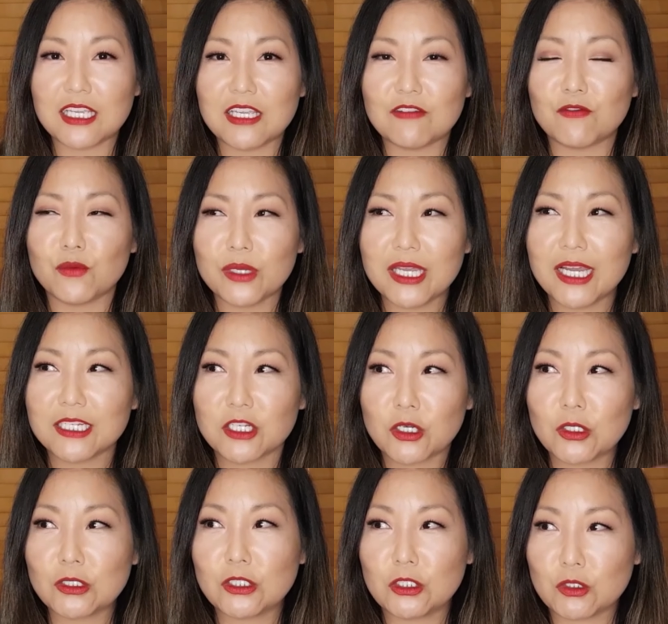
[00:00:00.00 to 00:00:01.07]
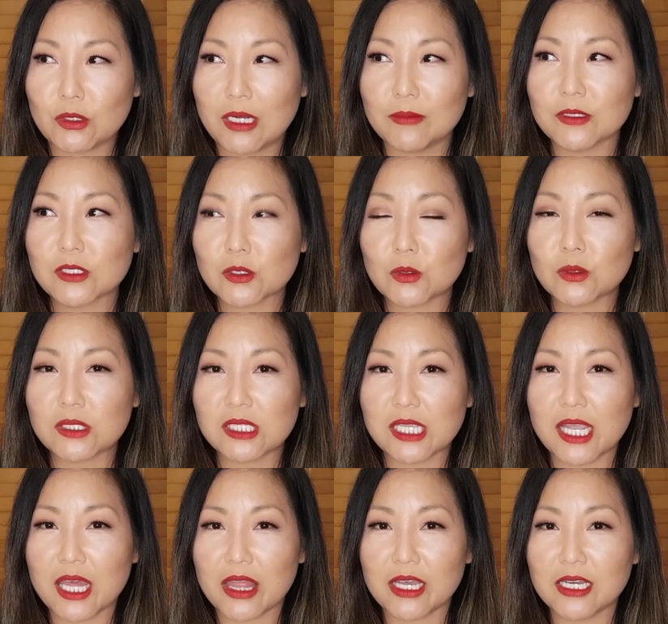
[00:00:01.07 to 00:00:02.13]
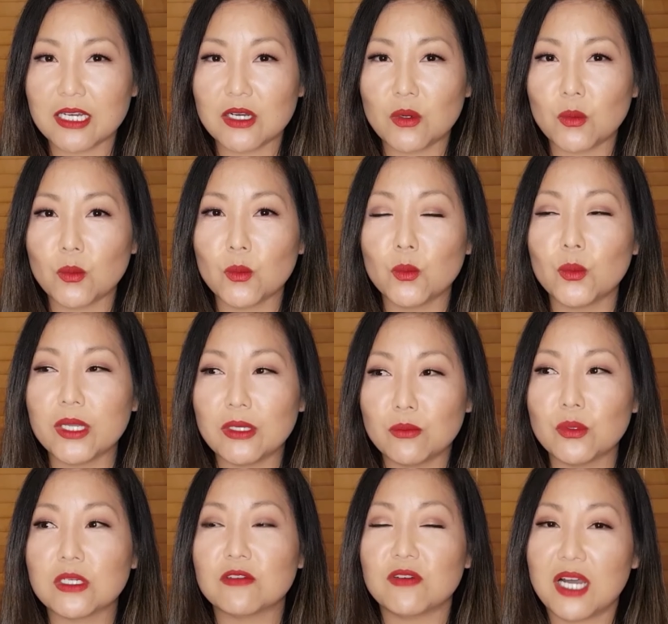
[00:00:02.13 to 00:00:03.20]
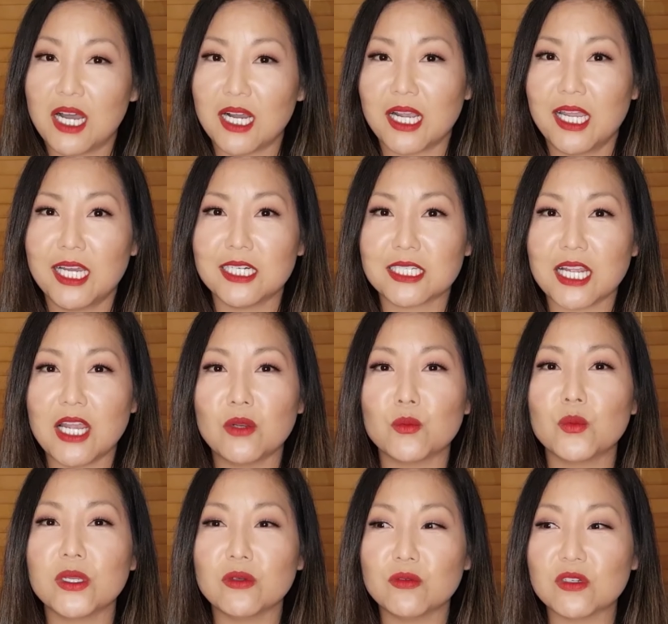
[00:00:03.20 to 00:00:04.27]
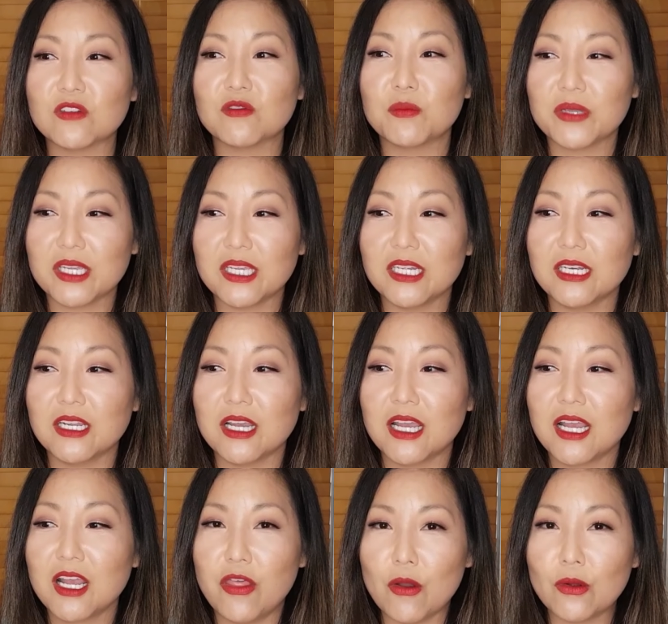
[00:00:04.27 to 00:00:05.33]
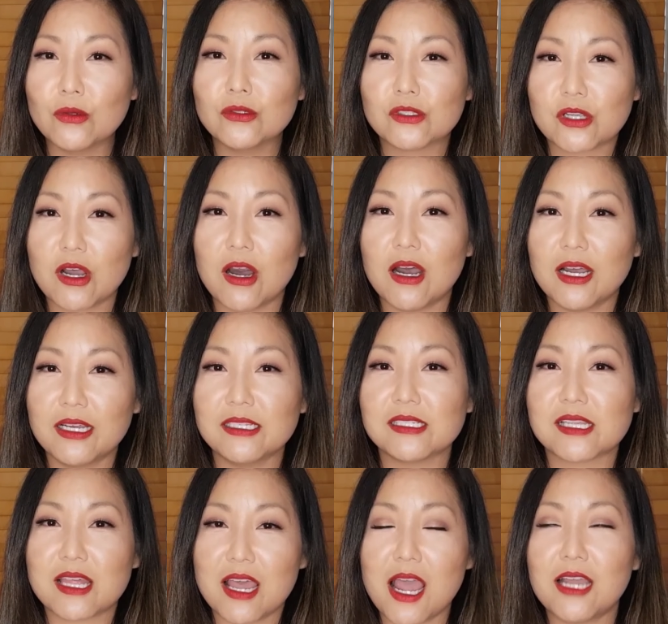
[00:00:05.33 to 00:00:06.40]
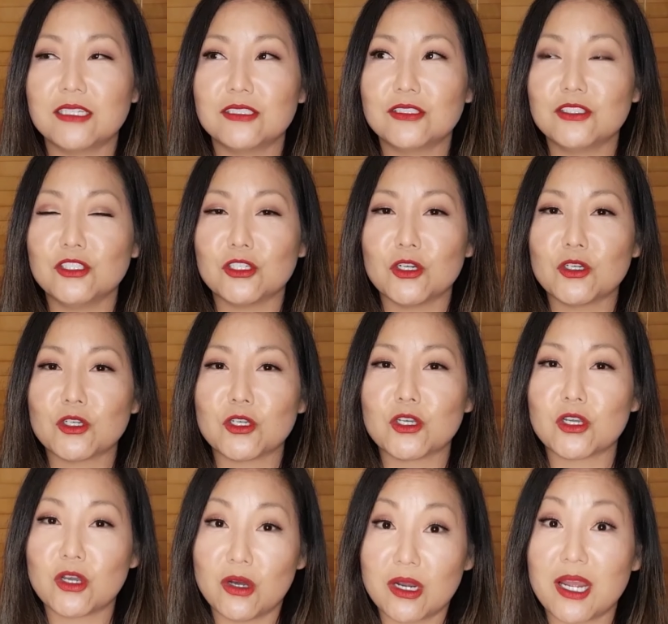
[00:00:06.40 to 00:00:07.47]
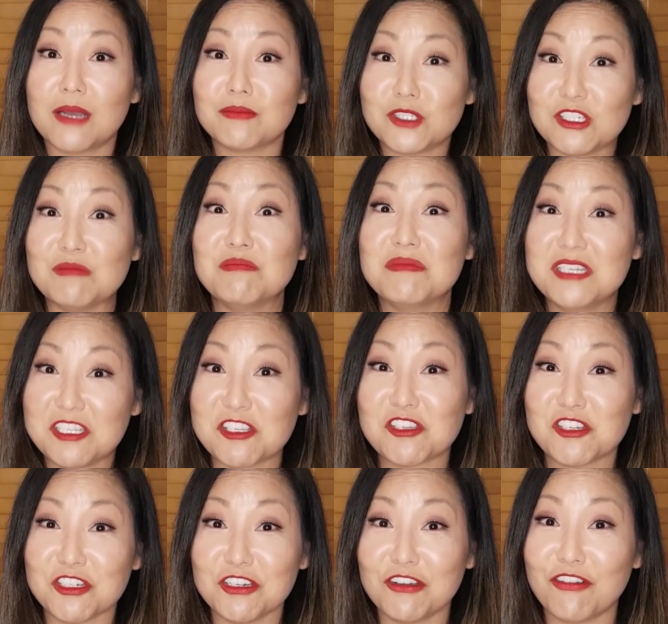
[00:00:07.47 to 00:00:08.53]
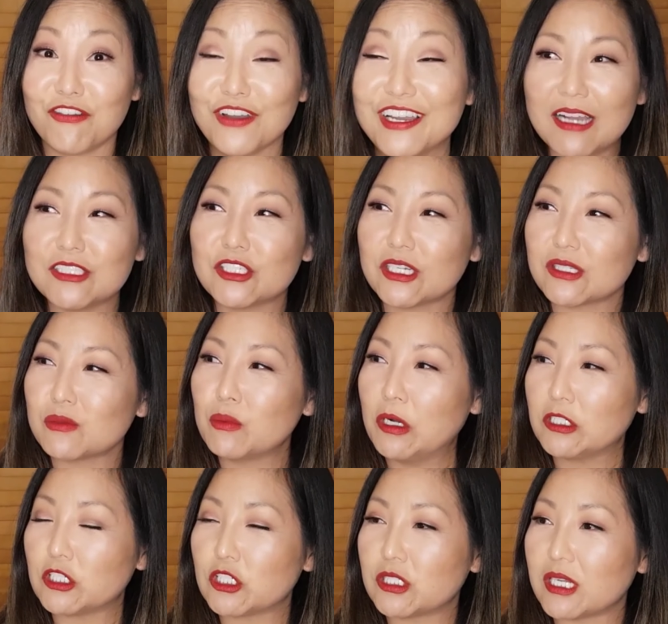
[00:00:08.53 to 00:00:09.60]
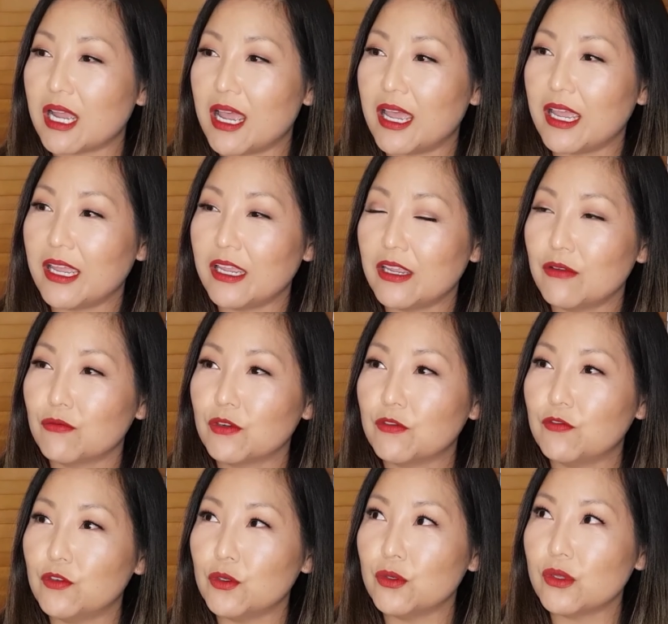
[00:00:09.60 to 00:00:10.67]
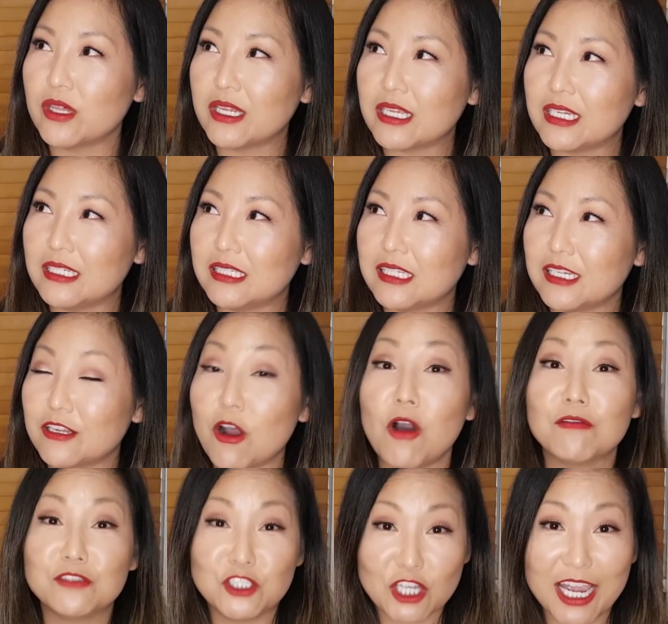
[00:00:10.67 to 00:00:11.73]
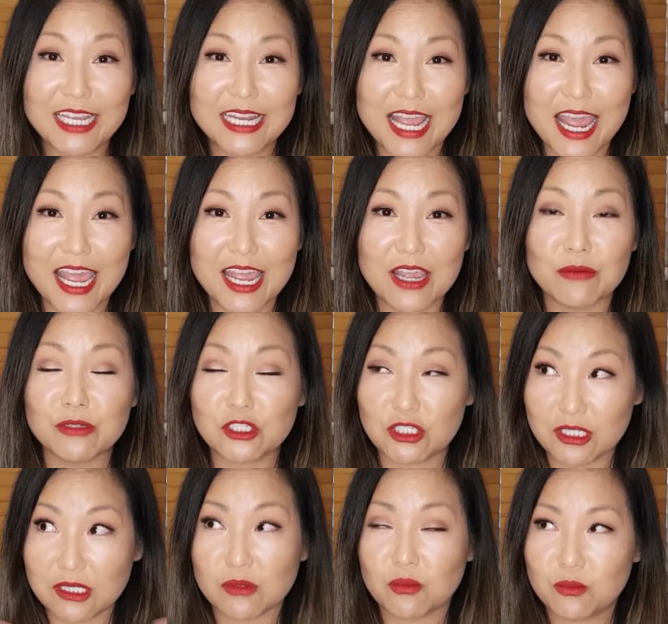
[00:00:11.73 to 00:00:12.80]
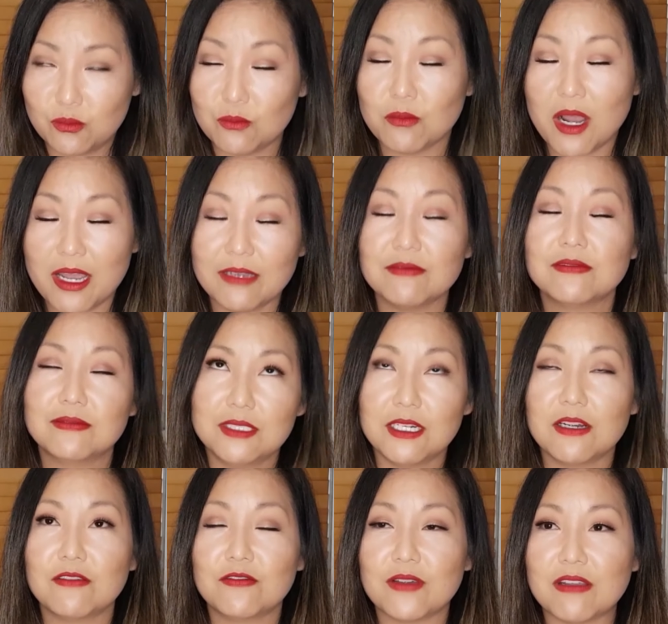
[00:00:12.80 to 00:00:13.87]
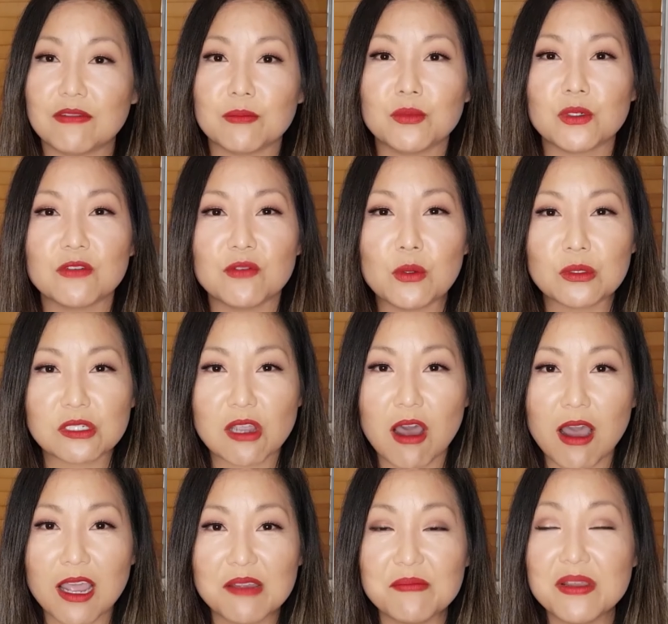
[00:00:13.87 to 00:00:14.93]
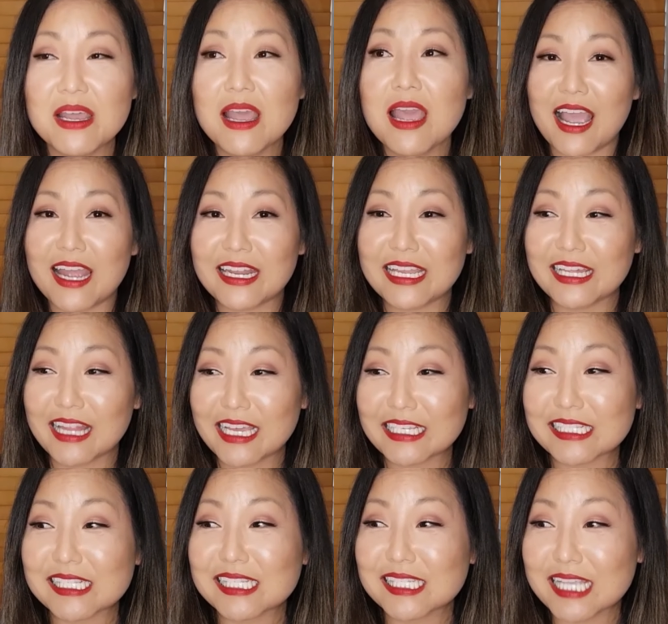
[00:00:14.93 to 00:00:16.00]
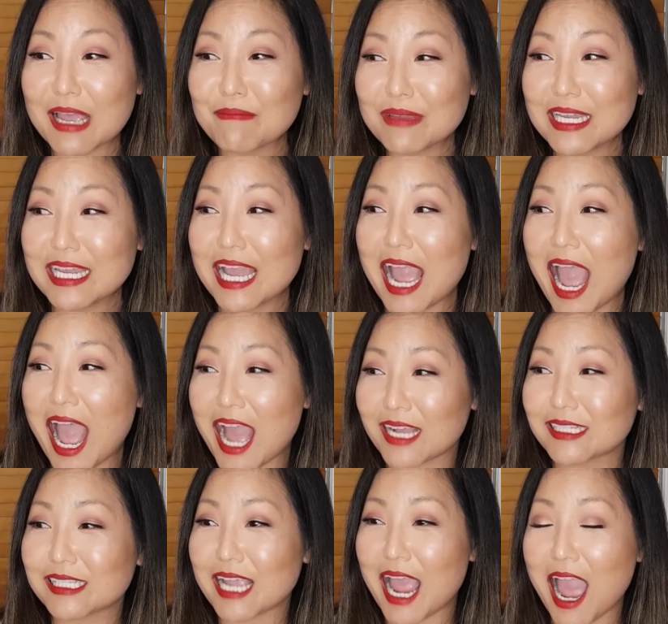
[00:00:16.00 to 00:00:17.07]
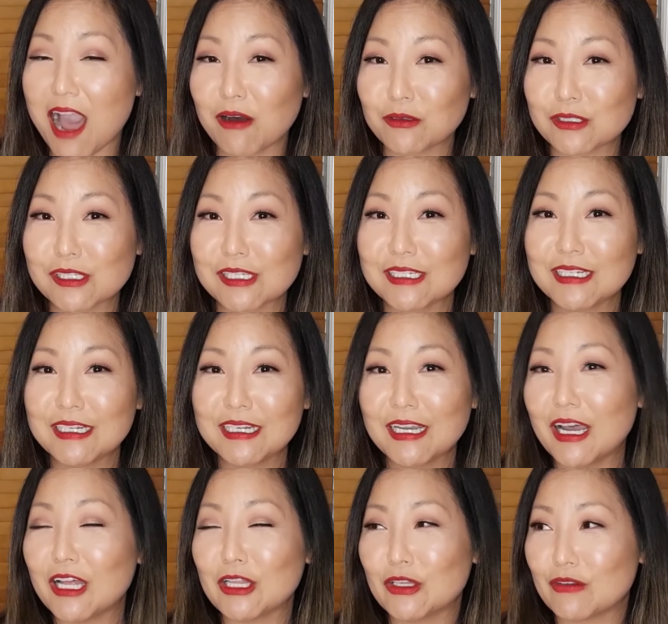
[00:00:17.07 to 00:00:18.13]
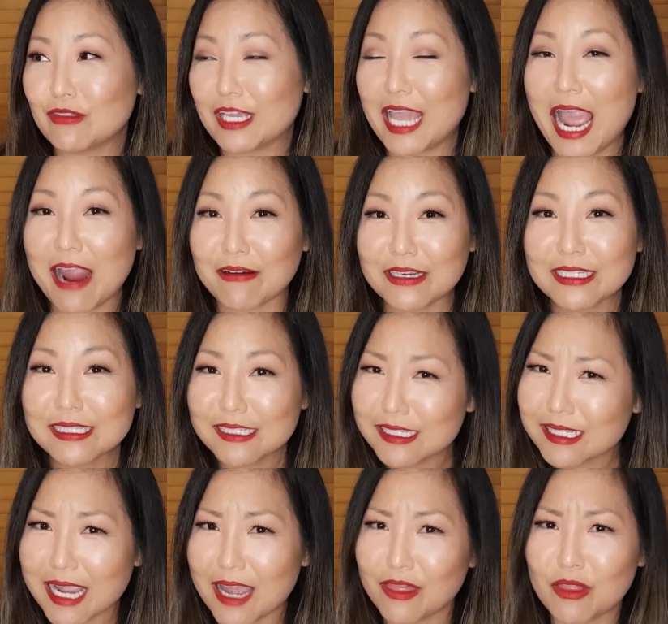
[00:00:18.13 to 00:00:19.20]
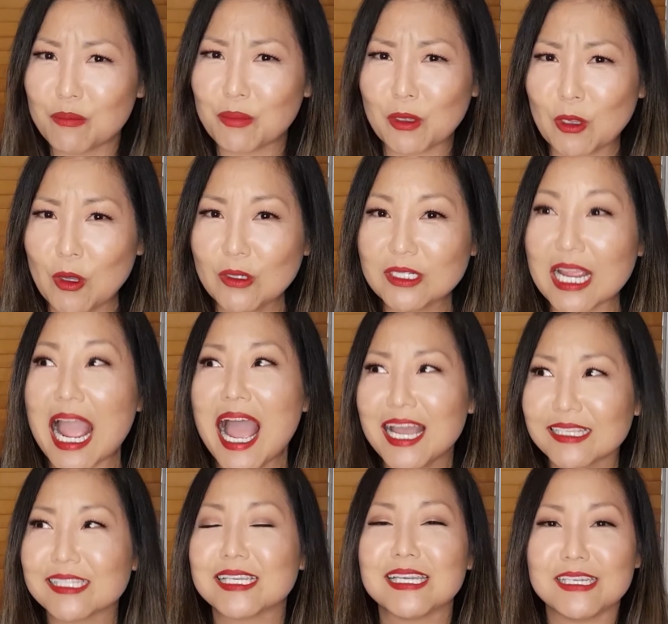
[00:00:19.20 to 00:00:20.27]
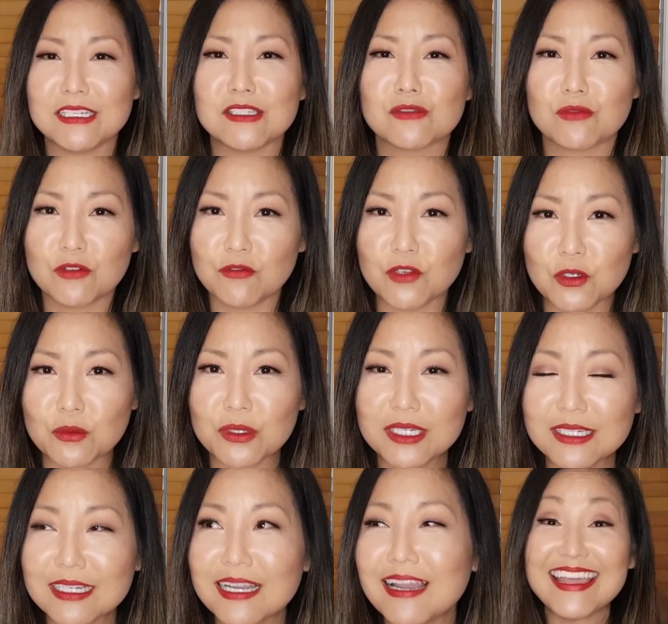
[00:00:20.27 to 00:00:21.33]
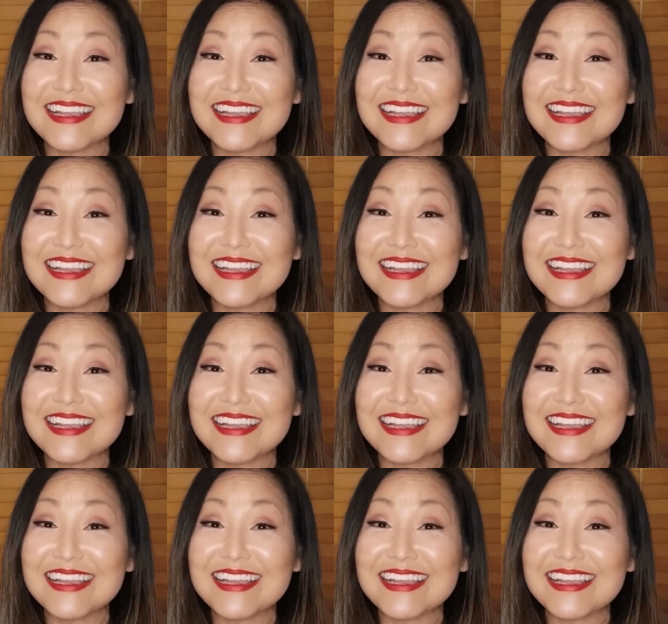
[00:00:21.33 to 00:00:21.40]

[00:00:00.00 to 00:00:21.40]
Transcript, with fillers: If we had gone to drama school together, we would have hung out and we would have been those guys that, you know, got up to mischief. I just watched a review that he did of Jane Eyre, which is my, you know, favorite book of all time, and he like semi act out a lot of the characters and the plot as he is reviewing.